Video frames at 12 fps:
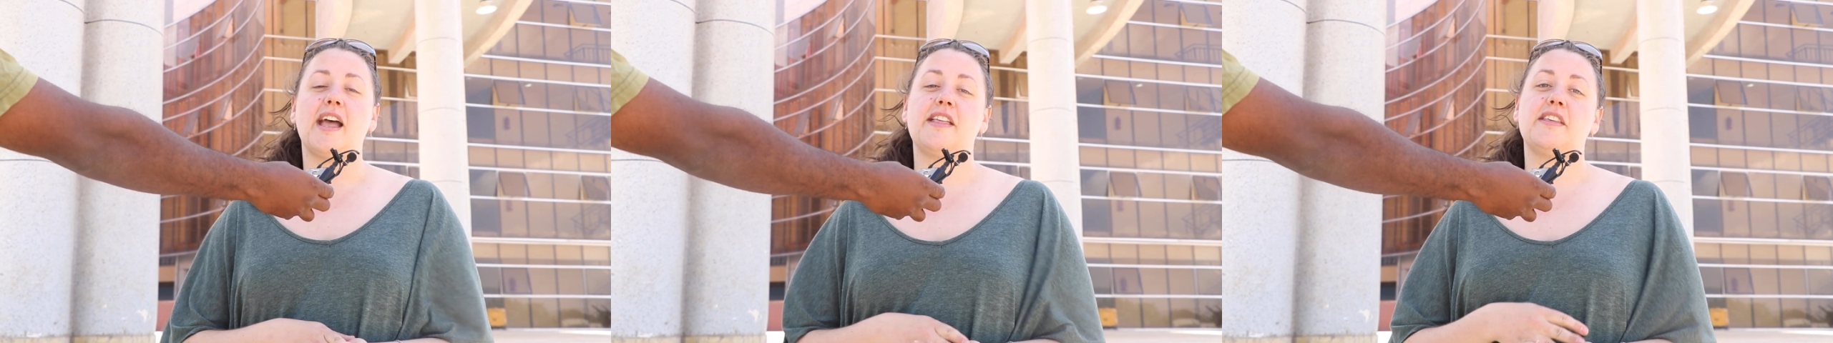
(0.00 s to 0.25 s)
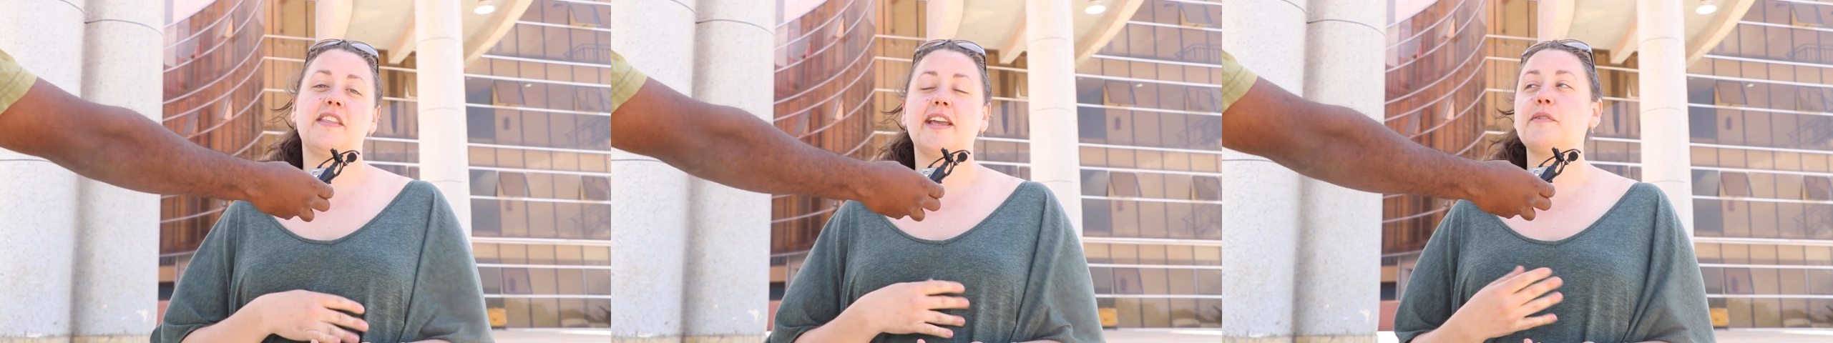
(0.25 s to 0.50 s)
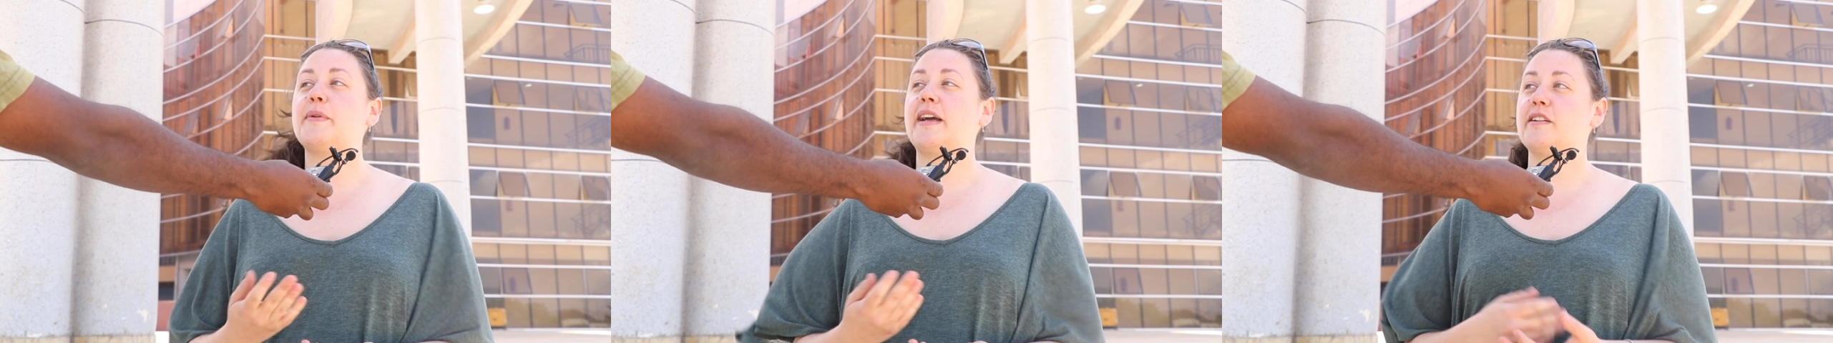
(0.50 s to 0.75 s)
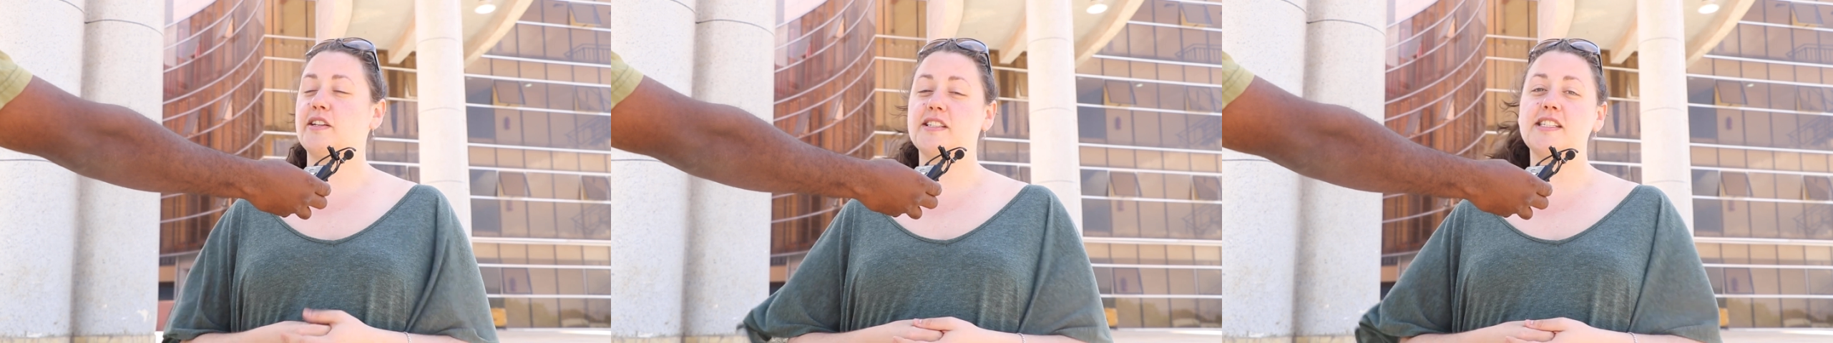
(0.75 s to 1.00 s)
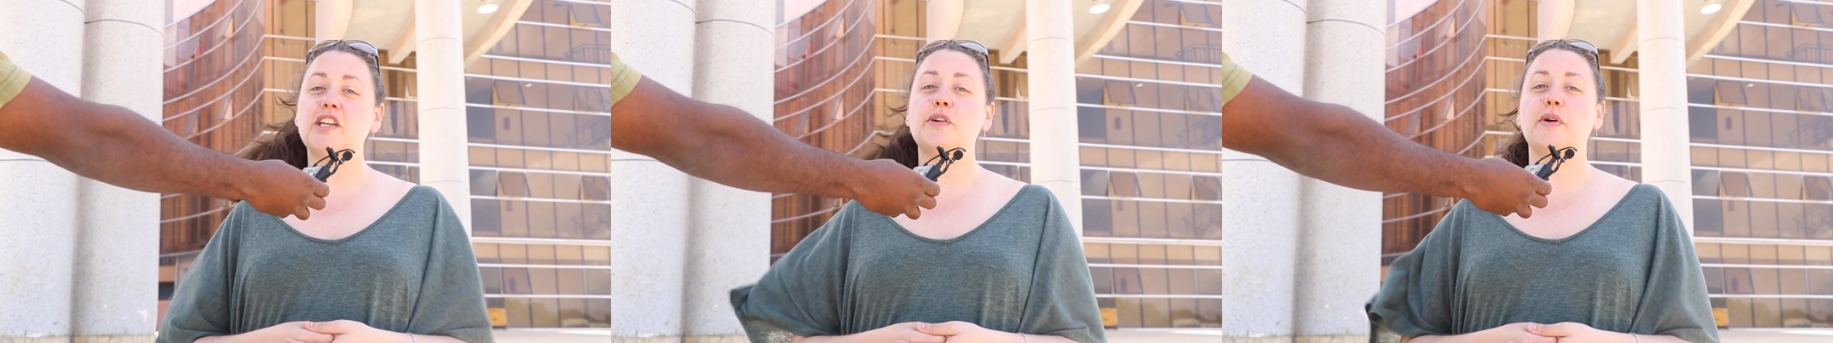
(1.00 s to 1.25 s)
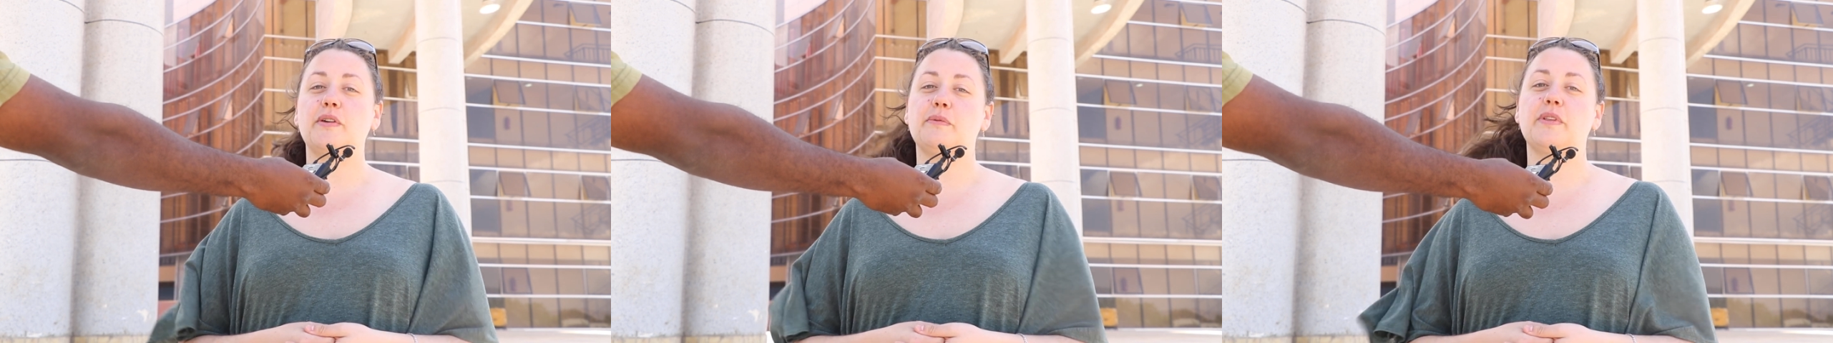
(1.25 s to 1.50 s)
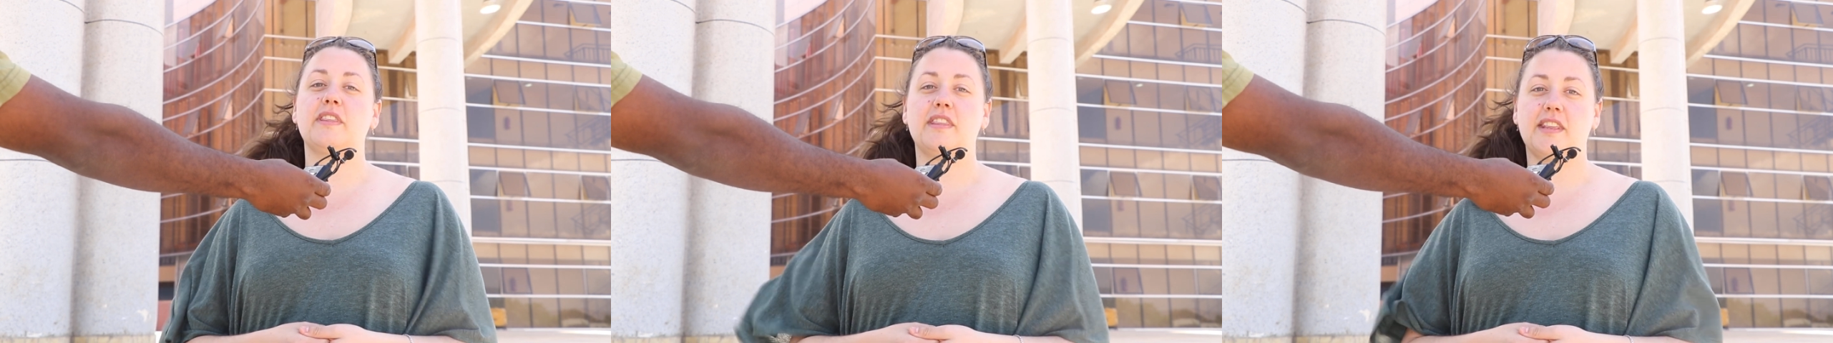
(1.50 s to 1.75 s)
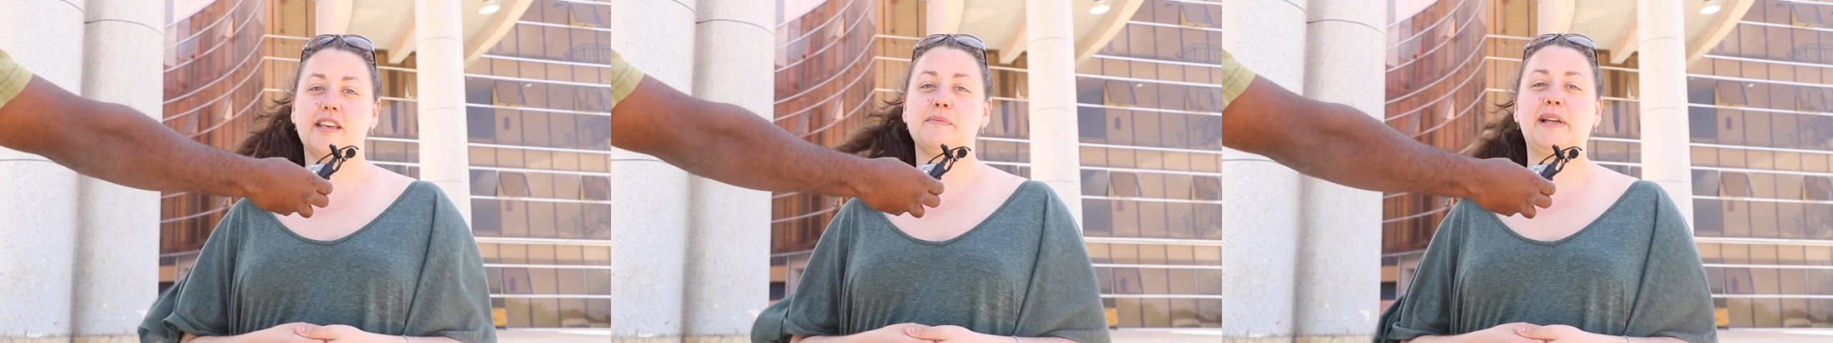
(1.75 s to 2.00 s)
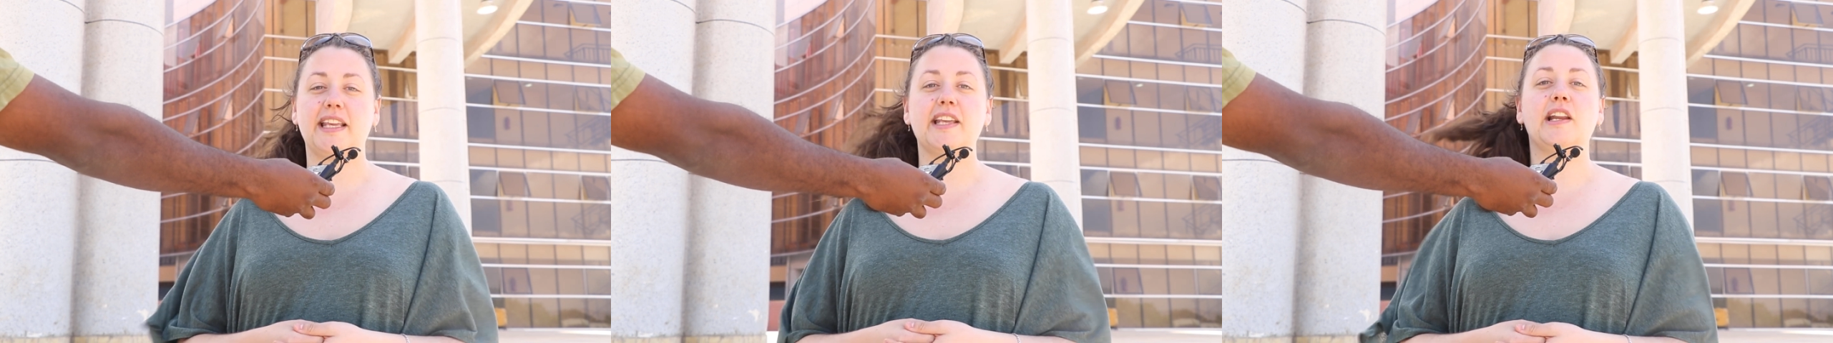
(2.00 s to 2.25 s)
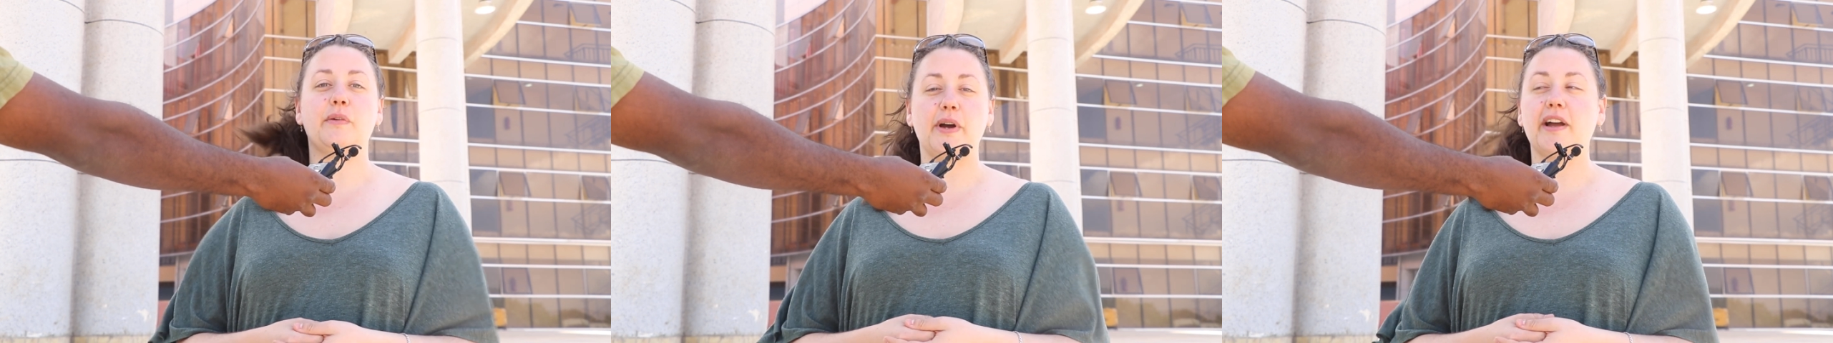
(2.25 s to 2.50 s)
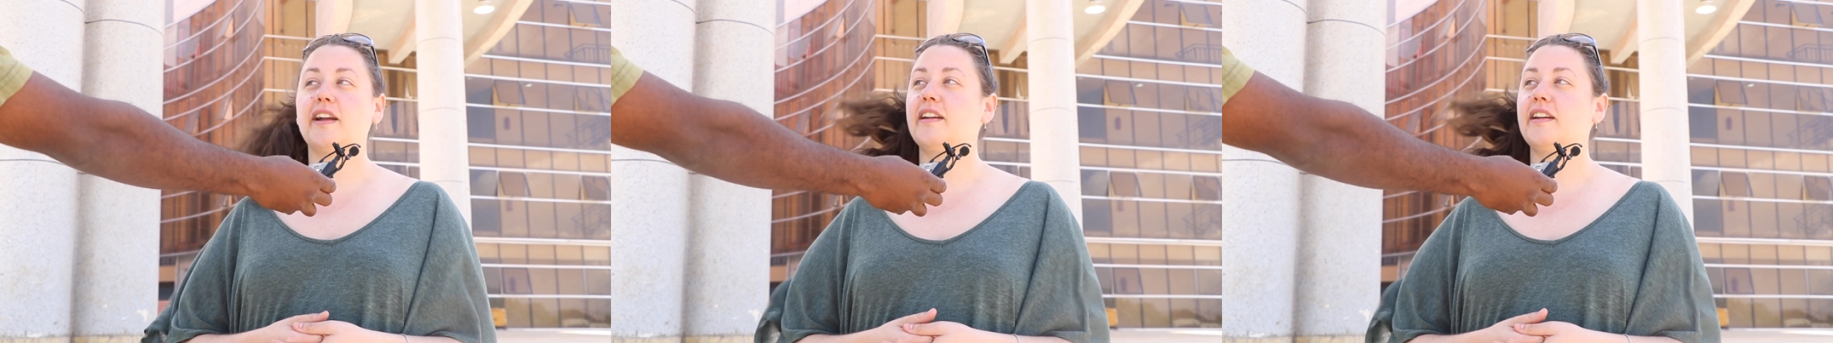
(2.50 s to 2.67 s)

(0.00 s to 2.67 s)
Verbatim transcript: and then they can be able to continue on with the molecular work.